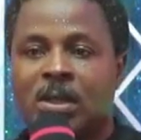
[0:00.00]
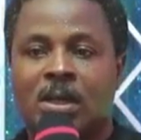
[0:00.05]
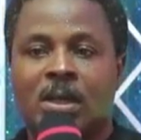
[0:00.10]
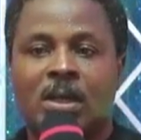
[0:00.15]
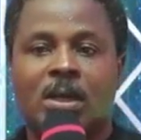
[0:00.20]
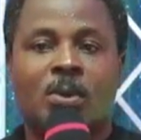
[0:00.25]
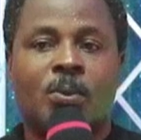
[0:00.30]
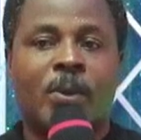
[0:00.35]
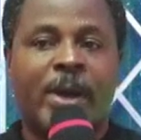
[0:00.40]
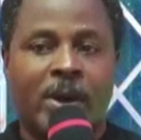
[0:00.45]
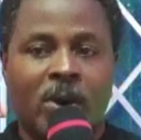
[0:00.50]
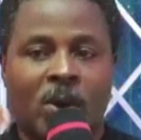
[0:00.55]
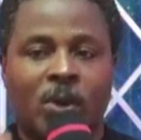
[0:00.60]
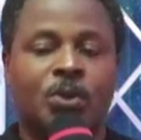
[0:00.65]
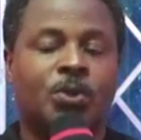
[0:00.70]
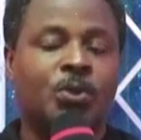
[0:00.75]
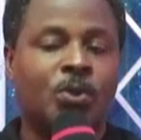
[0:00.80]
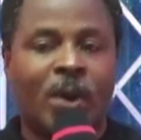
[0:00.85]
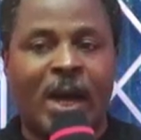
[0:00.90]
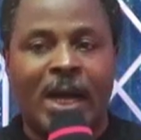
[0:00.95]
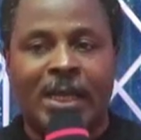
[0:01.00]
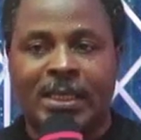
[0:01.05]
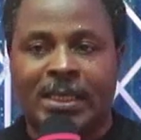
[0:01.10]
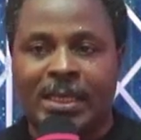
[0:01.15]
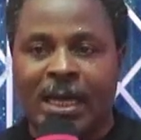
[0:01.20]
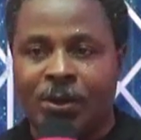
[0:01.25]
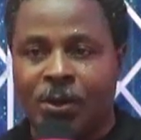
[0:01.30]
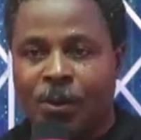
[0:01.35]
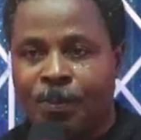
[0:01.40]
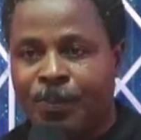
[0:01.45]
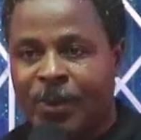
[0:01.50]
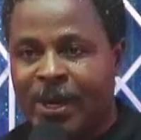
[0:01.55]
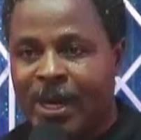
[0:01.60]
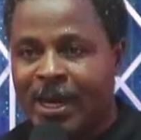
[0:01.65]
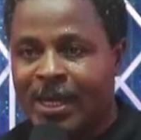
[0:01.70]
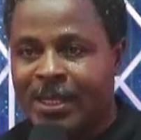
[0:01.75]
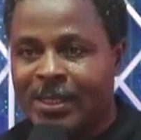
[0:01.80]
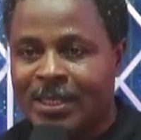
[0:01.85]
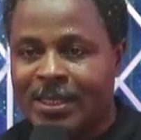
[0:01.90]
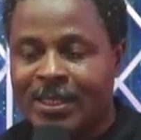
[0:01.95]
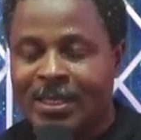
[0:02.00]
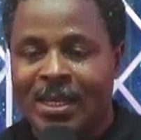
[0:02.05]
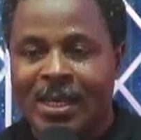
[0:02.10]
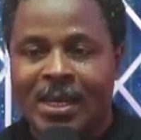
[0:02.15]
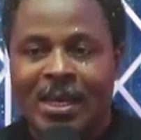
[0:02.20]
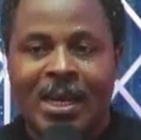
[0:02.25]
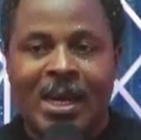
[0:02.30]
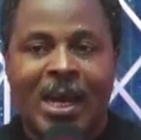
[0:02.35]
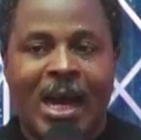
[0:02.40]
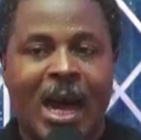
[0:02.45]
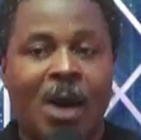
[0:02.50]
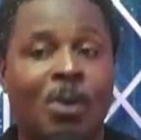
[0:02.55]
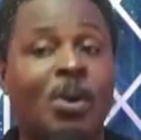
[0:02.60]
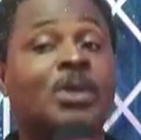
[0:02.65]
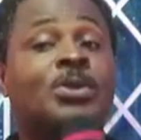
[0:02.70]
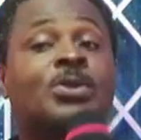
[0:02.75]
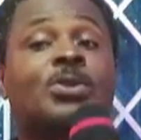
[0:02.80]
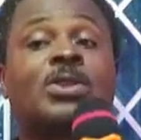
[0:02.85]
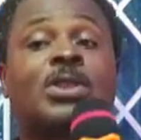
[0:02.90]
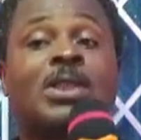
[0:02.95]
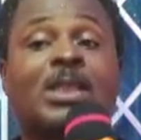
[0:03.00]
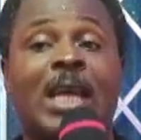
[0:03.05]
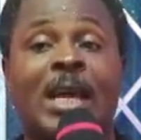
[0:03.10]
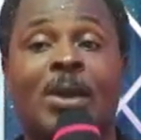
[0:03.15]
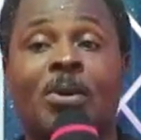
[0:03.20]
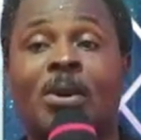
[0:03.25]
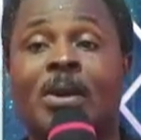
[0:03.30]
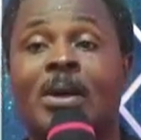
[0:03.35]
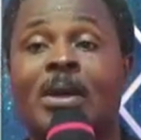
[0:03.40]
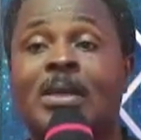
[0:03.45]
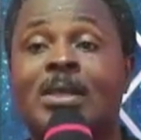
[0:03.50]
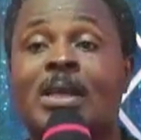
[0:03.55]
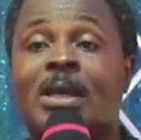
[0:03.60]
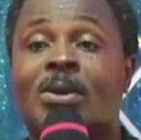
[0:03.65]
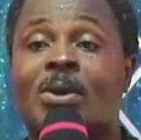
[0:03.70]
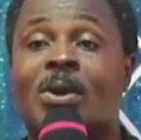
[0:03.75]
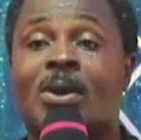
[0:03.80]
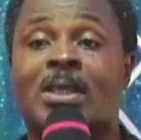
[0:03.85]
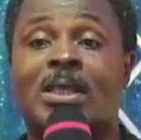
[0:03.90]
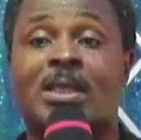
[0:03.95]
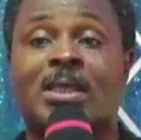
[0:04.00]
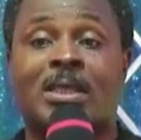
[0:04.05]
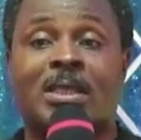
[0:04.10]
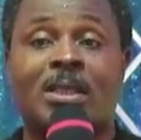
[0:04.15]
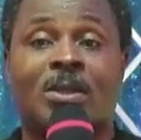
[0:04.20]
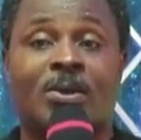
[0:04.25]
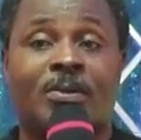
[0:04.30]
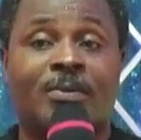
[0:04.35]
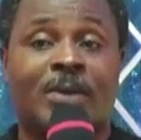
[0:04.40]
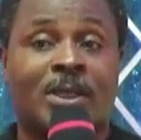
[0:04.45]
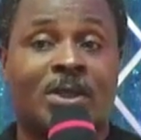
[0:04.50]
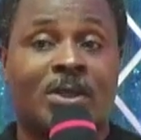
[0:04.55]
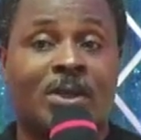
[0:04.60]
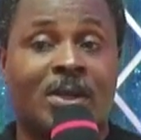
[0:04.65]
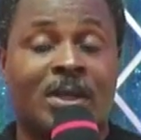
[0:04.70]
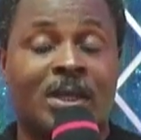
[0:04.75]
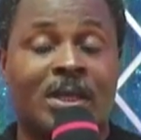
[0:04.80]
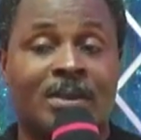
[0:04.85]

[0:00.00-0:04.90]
will also answer your prayers. I want to say the Lord is still overturning.